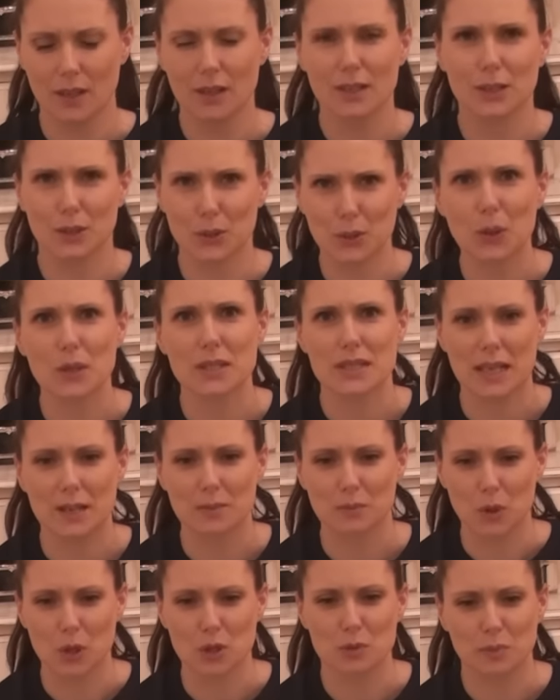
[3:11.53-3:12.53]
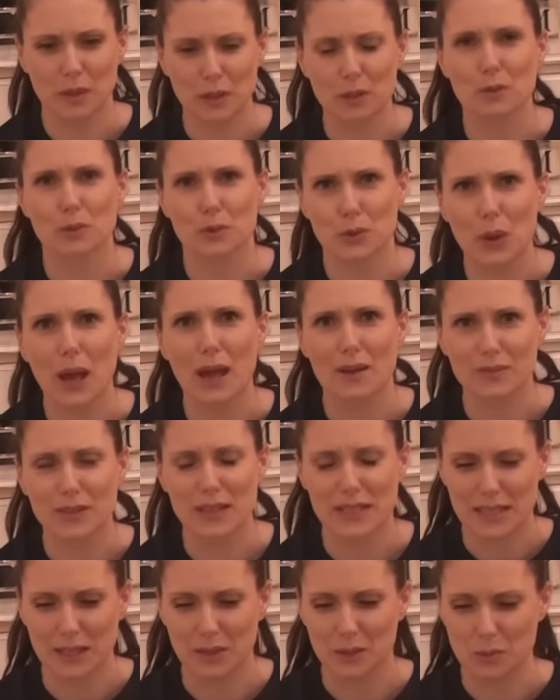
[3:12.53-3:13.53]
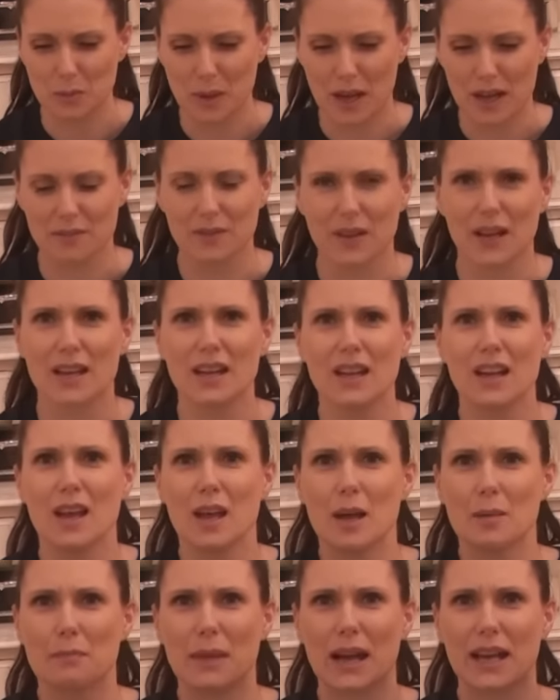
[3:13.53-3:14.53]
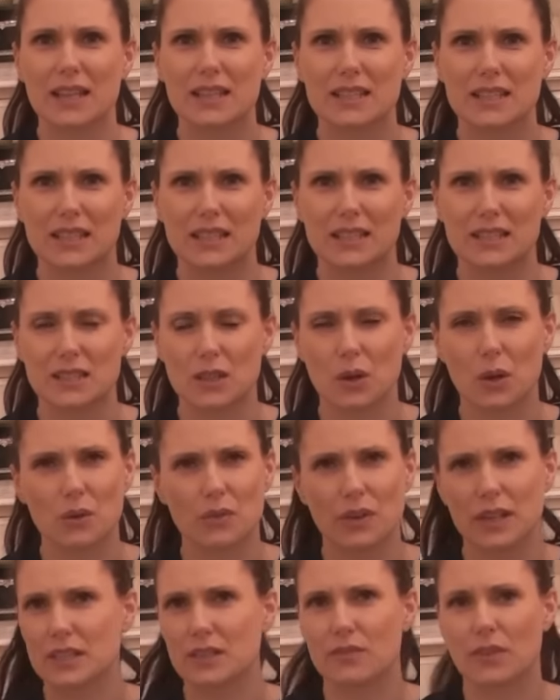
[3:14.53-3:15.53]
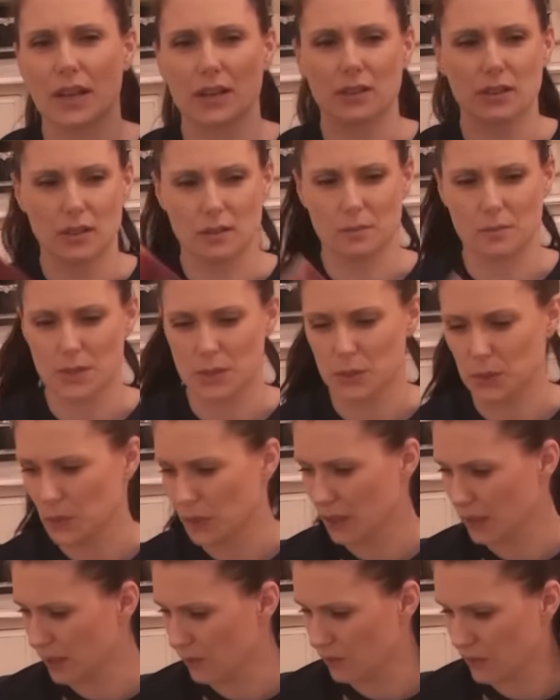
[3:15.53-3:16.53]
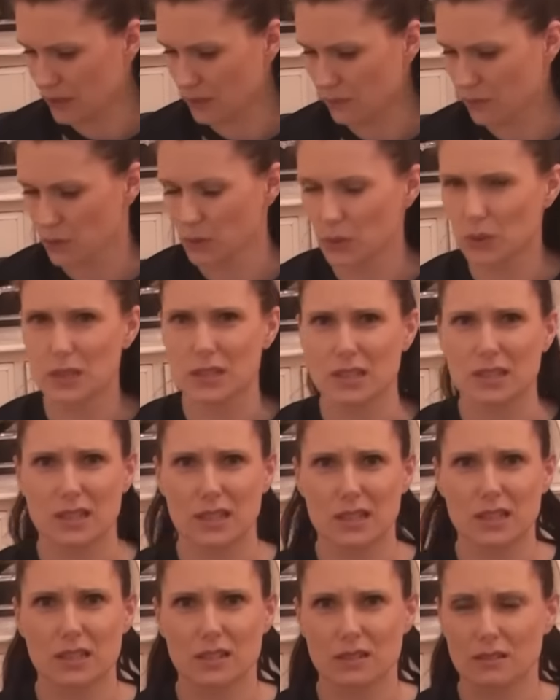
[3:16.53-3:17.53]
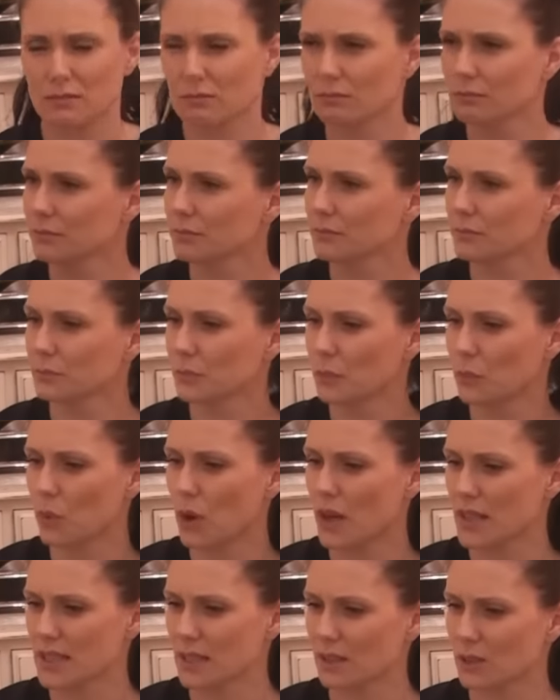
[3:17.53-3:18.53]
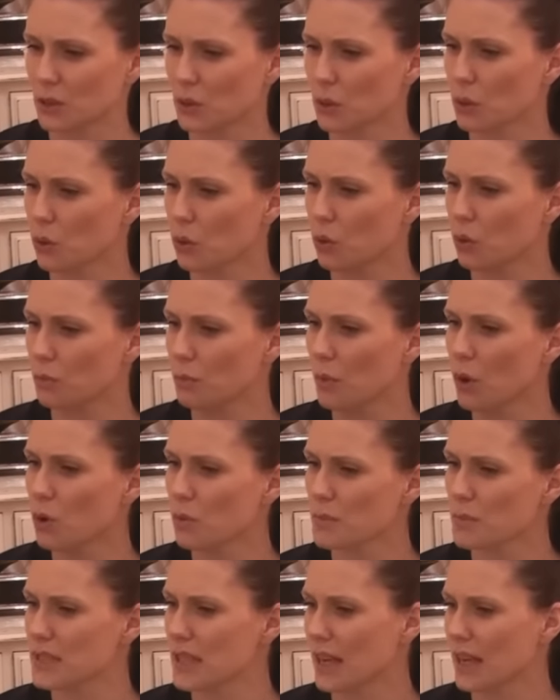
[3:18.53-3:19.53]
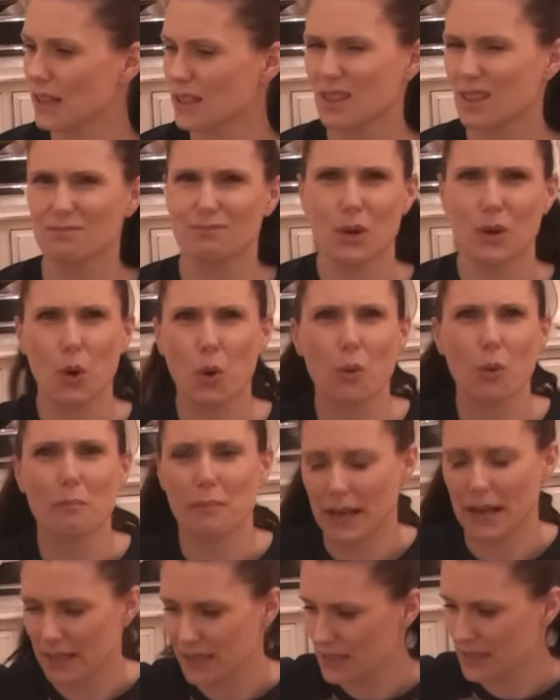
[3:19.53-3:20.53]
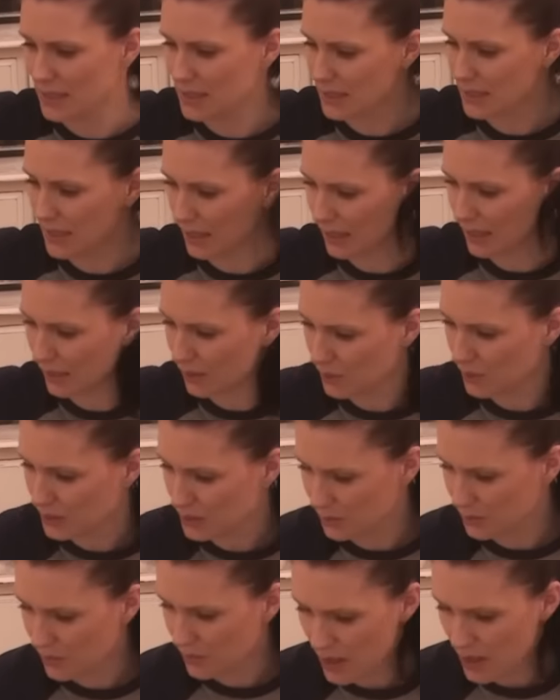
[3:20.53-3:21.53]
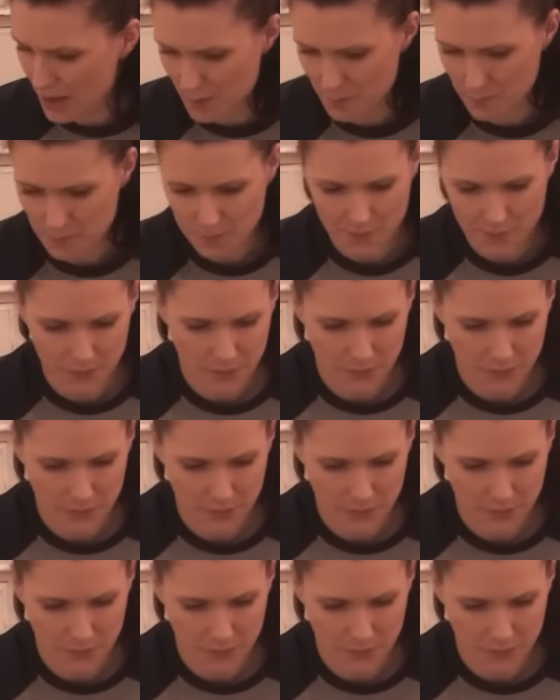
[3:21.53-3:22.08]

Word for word: you're not sitting watching me going through every single bit of it. Magazines, already read them, so I can get rid of those. Just, what is it? Your home, home send, home magazines. I can get rid of them.